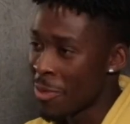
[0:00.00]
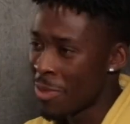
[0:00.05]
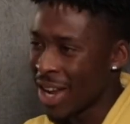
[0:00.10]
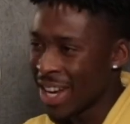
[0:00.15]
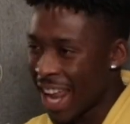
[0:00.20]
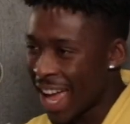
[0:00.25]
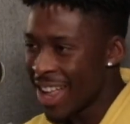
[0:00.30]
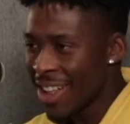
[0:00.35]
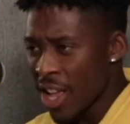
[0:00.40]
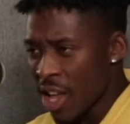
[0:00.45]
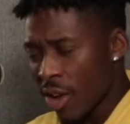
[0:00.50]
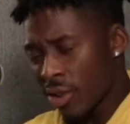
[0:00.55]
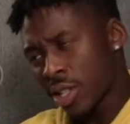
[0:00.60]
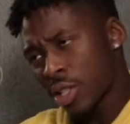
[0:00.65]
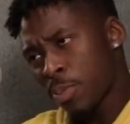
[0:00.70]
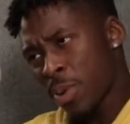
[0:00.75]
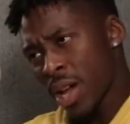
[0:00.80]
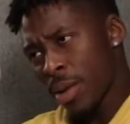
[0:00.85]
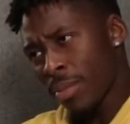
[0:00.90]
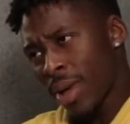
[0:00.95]
But like, I was
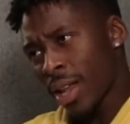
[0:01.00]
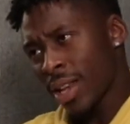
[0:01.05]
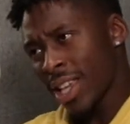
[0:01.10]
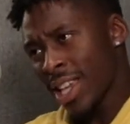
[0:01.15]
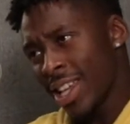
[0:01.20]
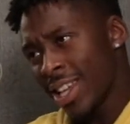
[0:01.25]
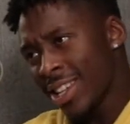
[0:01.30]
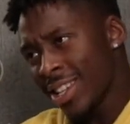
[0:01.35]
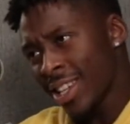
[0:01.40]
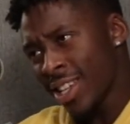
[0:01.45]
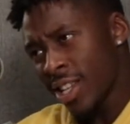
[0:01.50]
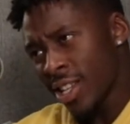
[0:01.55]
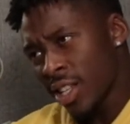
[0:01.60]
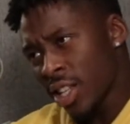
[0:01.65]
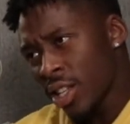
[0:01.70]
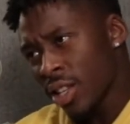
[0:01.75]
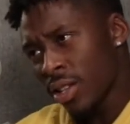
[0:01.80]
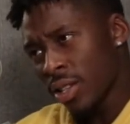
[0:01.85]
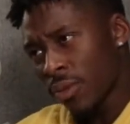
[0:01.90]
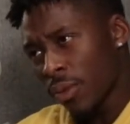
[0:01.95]
just praying, man, eating
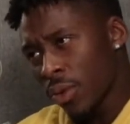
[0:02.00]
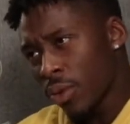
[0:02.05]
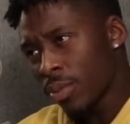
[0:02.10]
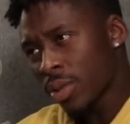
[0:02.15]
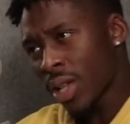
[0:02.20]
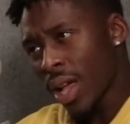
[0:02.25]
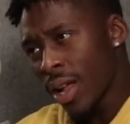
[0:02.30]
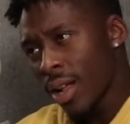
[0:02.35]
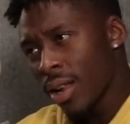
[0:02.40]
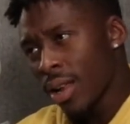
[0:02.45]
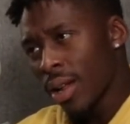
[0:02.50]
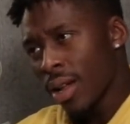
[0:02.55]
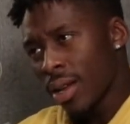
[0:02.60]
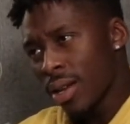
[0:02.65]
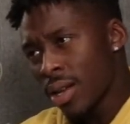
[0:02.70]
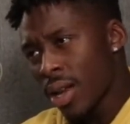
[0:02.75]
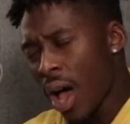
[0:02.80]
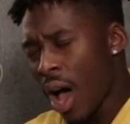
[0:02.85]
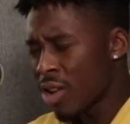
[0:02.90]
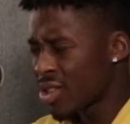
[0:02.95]
food. It's like,
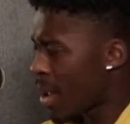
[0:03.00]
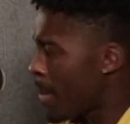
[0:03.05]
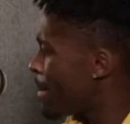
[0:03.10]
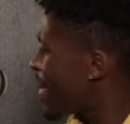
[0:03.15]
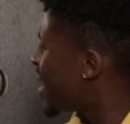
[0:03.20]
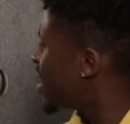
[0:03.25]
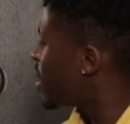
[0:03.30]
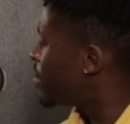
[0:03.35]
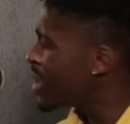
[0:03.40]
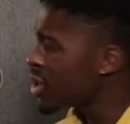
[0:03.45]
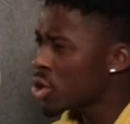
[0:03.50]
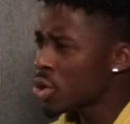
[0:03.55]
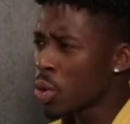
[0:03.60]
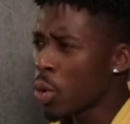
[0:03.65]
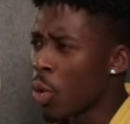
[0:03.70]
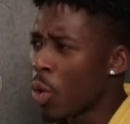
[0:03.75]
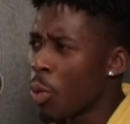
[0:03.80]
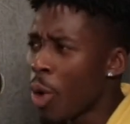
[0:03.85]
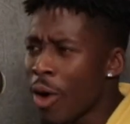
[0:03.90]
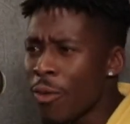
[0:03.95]
no, I was like, man, then let's
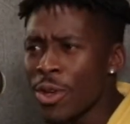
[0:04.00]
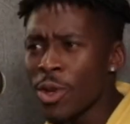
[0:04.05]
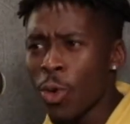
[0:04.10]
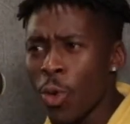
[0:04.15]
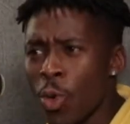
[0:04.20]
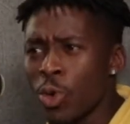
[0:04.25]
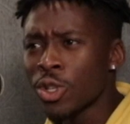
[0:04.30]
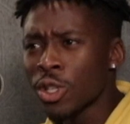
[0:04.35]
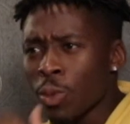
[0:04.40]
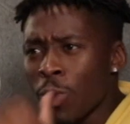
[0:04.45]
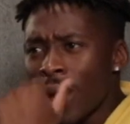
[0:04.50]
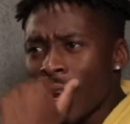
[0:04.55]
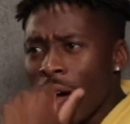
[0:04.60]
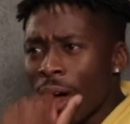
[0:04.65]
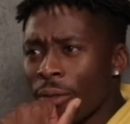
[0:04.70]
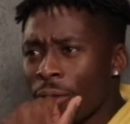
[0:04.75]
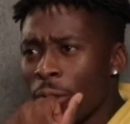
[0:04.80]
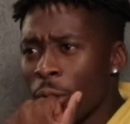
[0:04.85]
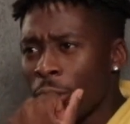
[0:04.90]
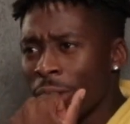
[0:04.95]
talk. What have we all just went
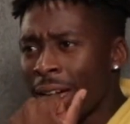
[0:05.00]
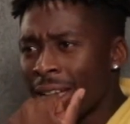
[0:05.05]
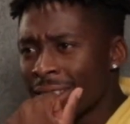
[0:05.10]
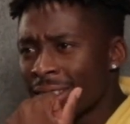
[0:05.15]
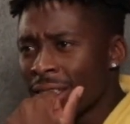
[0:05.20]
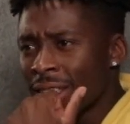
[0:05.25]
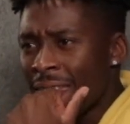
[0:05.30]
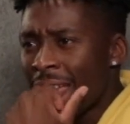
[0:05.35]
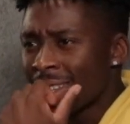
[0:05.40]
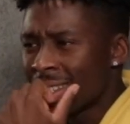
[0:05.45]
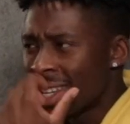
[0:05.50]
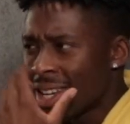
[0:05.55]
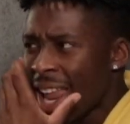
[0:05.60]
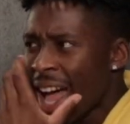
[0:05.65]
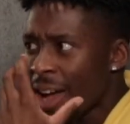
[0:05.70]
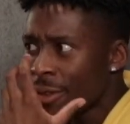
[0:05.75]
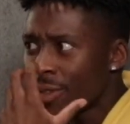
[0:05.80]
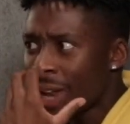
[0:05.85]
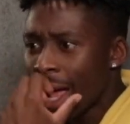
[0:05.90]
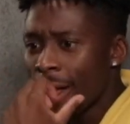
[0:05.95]
up for? That's
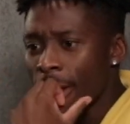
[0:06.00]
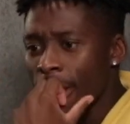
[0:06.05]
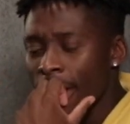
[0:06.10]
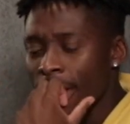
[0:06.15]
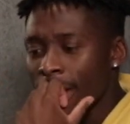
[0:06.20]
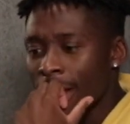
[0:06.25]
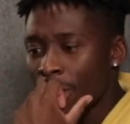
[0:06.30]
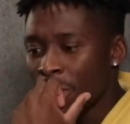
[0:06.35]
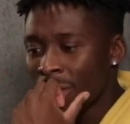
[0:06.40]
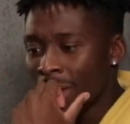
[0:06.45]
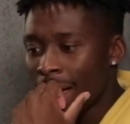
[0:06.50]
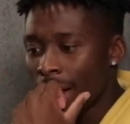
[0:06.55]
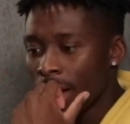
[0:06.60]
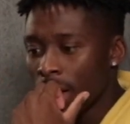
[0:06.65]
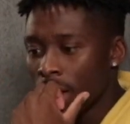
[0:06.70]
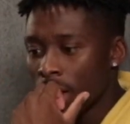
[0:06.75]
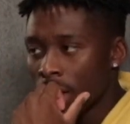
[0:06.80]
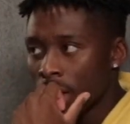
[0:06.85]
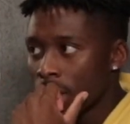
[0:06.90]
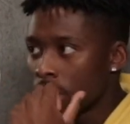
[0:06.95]
live. Like, and we were like,
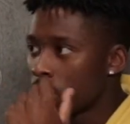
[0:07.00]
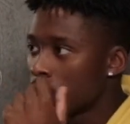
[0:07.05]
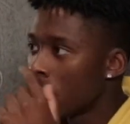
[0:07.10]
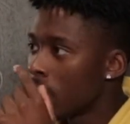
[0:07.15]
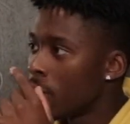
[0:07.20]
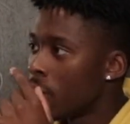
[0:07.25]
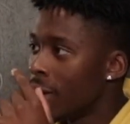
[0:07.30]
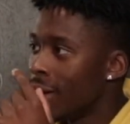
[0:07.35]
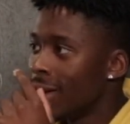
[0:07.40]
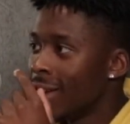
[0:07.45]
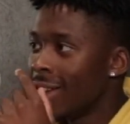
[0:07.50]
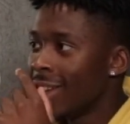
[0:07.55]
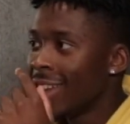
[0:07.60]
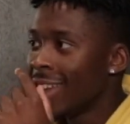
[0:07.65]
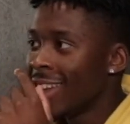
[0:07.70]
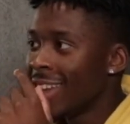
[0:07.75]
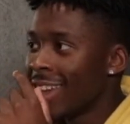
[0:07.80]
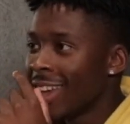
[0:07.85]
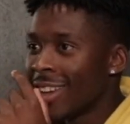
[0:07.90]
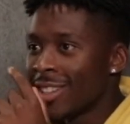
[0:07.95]
it's Top Boy.
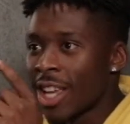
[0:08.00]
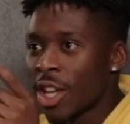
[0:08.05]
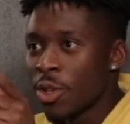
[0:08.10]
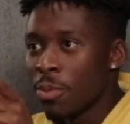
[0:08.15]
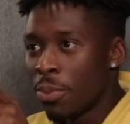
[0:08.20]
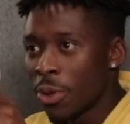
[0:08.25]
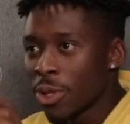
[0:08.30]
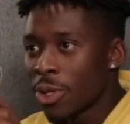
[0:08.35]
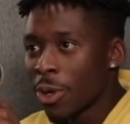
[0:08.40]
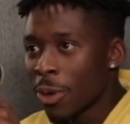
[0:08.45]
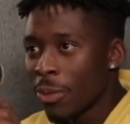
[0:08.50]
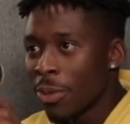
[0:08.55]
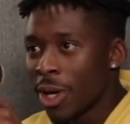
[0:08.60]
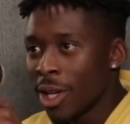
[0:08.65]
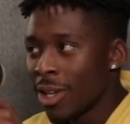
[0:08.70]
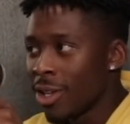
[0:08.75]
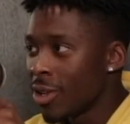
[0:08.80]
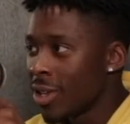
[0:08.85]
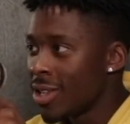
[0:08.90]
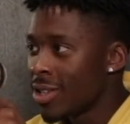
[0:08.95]
He's like, you booked Top Boy.
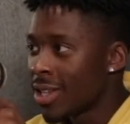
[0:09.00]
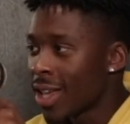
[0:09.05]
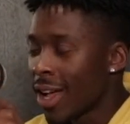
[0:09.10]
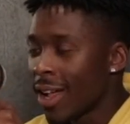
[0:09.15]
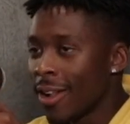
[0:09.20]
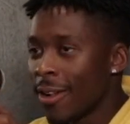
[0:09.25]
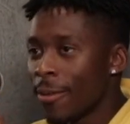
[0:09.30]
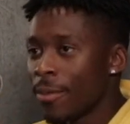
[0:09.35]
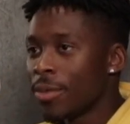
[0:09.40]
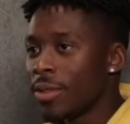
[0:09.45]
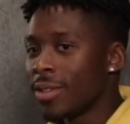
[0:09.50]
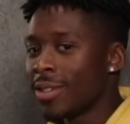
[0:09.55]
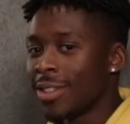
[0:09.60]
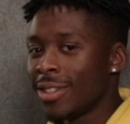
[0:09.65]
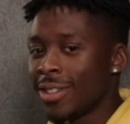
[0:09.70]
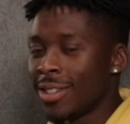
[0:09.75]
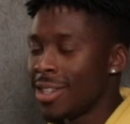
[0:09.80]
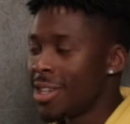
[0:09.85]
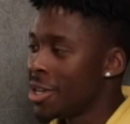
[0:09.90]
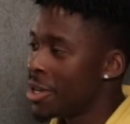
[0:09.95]
He's like,
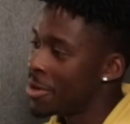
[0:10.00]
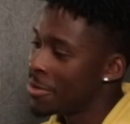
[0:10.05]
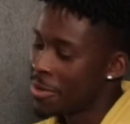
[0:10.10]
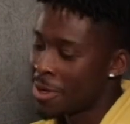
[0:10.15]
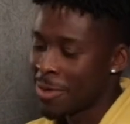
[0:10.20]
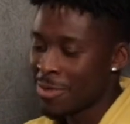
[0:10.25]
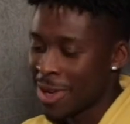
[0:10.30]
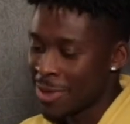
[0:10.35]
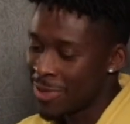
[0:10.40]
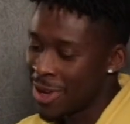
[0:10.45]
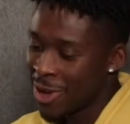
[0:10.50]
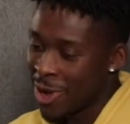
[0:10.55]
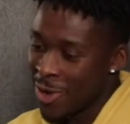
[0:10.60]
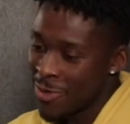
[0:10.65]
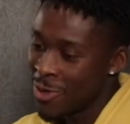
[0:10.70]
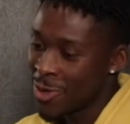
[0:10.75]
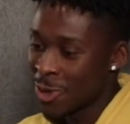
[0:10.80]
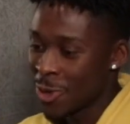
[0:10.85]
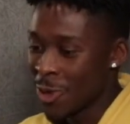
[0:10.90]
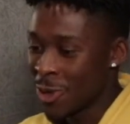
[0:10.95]
yeah, fam, man, I can't
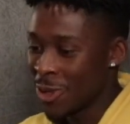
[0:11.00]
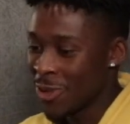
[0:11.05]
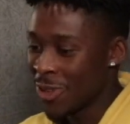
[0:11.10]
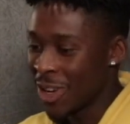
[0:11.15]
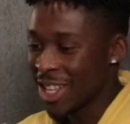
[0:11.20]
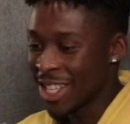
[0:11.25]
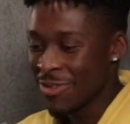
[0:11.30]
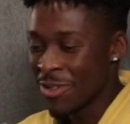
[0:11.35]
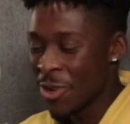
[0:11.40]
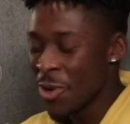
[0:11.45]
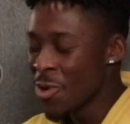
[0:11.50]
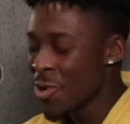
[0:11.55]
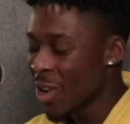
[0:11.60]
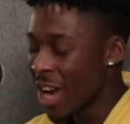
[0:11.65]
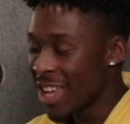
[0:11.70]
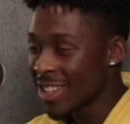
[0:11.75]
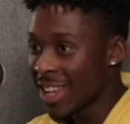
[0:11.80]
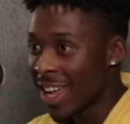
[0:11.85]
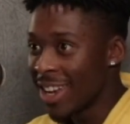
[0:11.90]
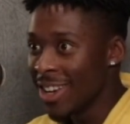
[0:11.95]
even talk to you. I
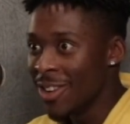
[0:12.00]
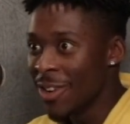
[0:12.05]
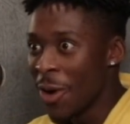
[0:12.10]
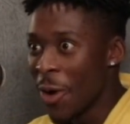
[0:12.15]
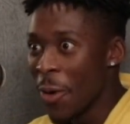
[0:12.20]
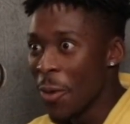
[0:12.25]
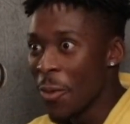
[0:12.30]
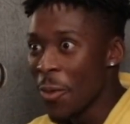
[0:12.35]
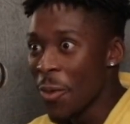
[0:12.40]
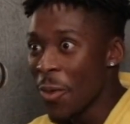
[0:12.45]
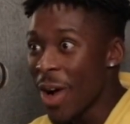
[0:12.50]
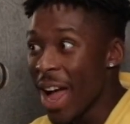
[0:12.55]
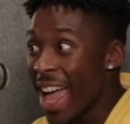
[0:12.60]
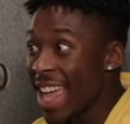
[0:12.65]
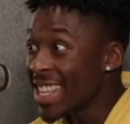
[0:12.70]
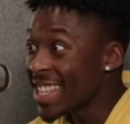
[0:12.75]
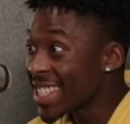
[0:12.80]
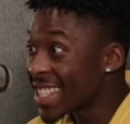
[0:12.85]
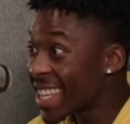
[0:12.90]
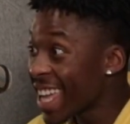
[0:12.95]
was like, no way,
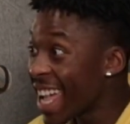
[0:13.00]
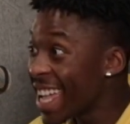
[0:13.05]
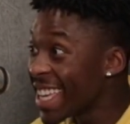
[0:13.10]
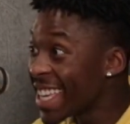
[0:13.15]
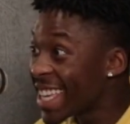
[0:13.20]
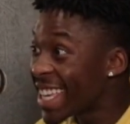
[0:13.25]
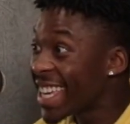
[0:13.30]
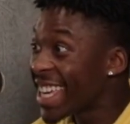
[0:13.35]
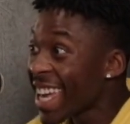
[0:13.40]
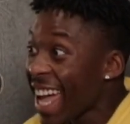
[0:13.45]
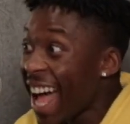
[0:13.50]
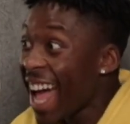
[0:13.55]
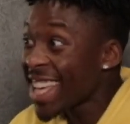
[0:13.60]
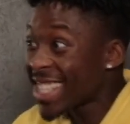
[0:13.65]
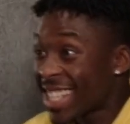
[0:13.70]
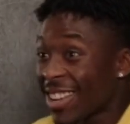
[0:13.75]
just getting gas.